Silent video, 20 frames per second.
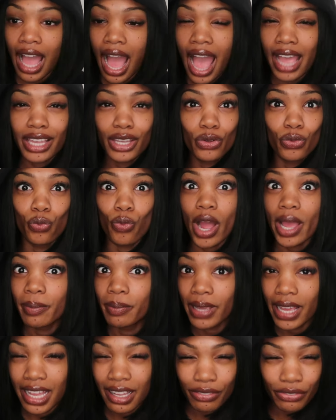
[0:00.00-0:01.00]
I could wipe
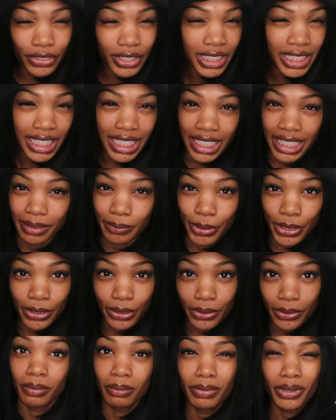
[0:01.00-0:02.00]
everything,
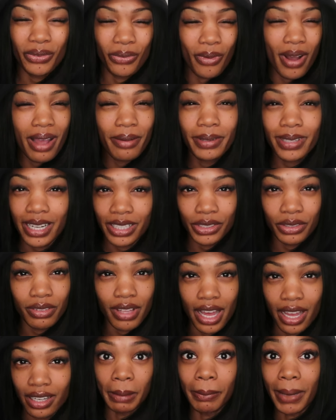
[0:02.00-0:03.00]
bro. But why would I do
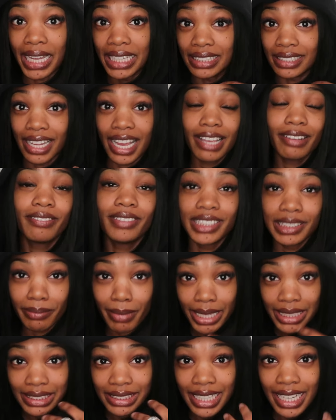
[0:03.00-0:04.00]
that? My life is my
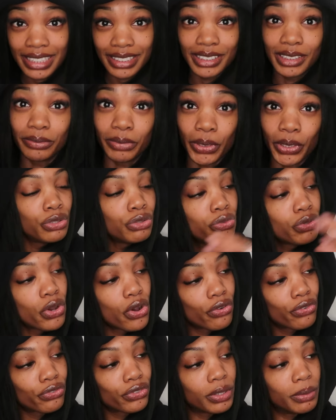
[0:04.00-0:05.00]
testimony. You go
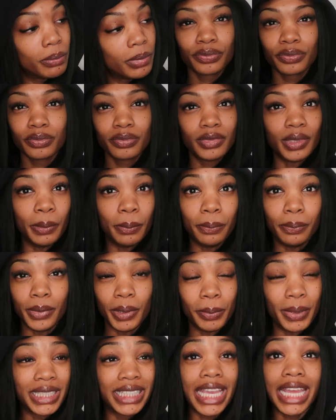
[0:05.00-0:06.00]
from the, the
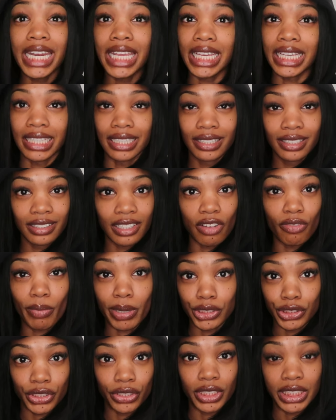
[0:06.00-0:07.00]
beginning of my
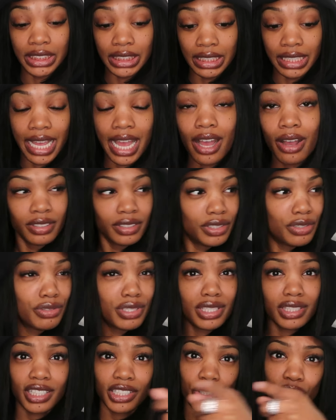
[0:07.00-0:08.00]
journey to now. You see
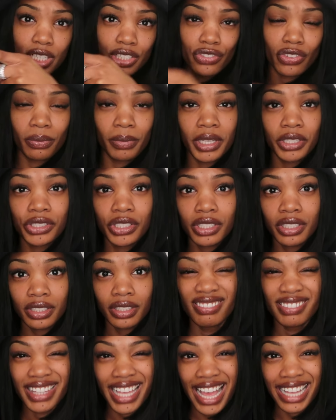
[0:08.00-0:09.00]
that transformation?
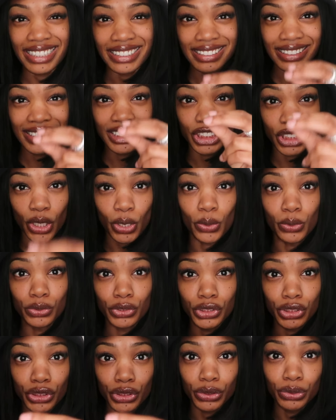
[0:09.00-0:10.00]
That shows
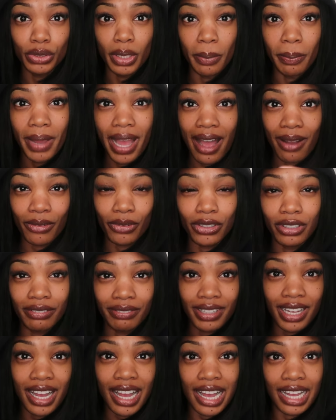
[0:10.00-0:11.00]
you the power of
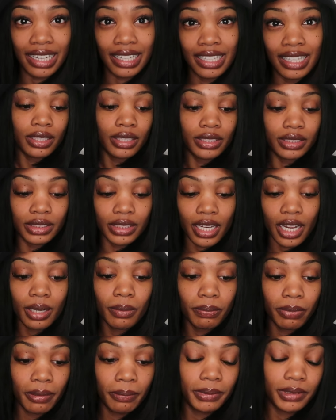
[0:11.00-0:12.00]
God. The entire
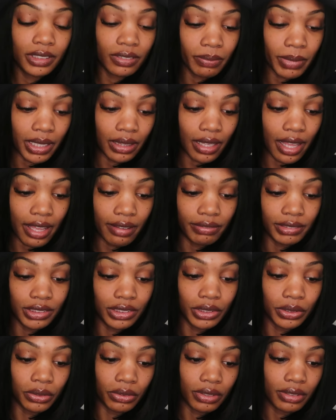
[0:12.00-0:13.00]
purpose of my life is to
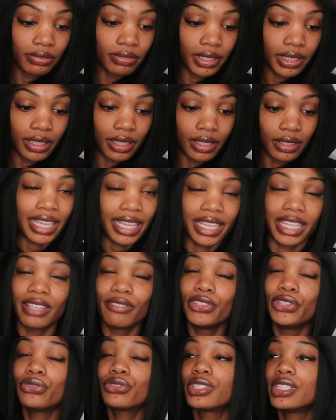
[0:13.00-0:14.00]
glorify God. If
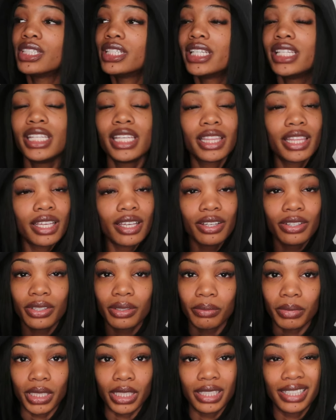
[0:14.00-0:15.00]
you see anything good in
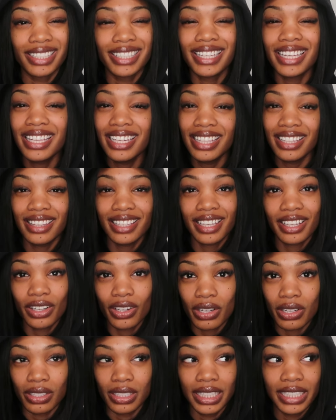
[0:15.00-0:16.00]
me, anything at
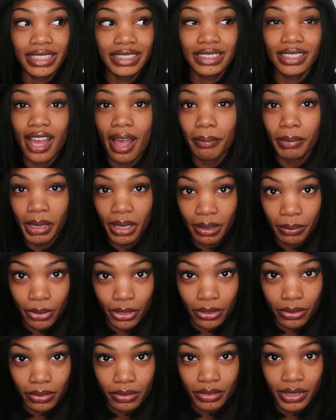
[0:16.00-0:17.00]
all. It's not me,
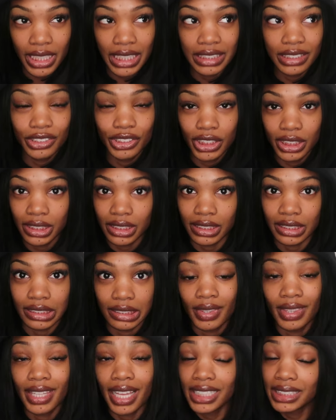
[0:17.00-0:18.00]
bro. It's Jesus.
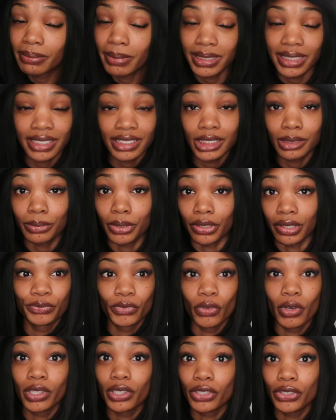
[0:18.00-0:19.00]
That's my testimony.
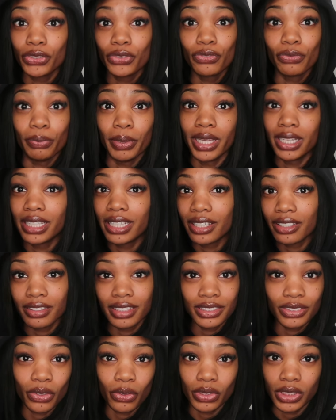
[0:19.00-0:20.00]
Whether you've been here this
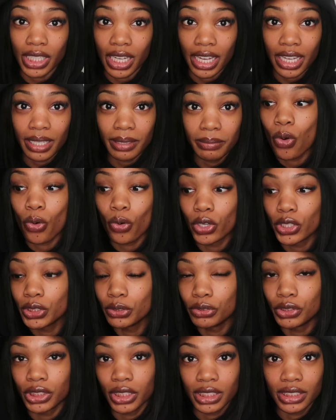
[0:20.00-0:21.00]
whole time or you
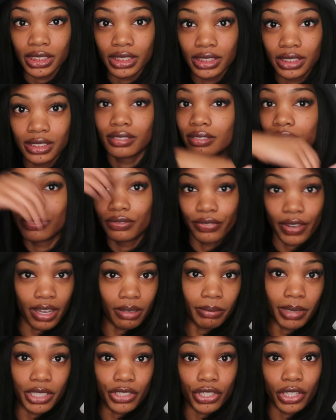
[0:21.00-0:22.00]
just found
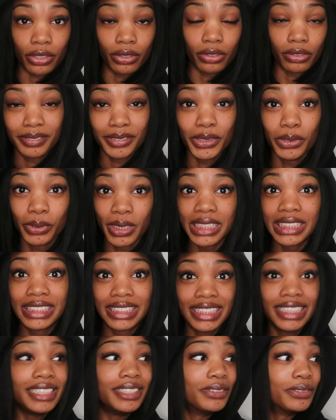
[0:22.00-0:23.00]
my channel, you can
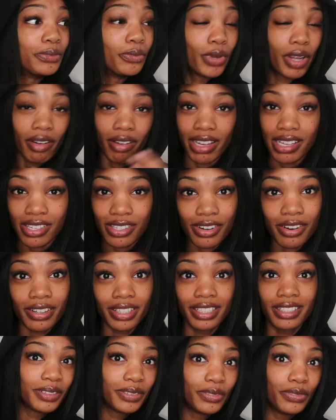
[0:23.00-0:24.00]
see where I
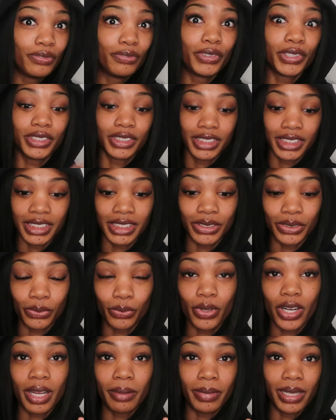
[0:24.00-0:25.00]
started versus
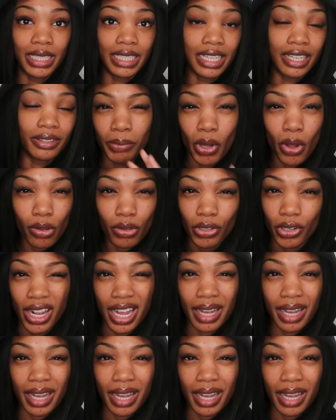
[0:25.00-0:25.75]
where I'm at now. Polar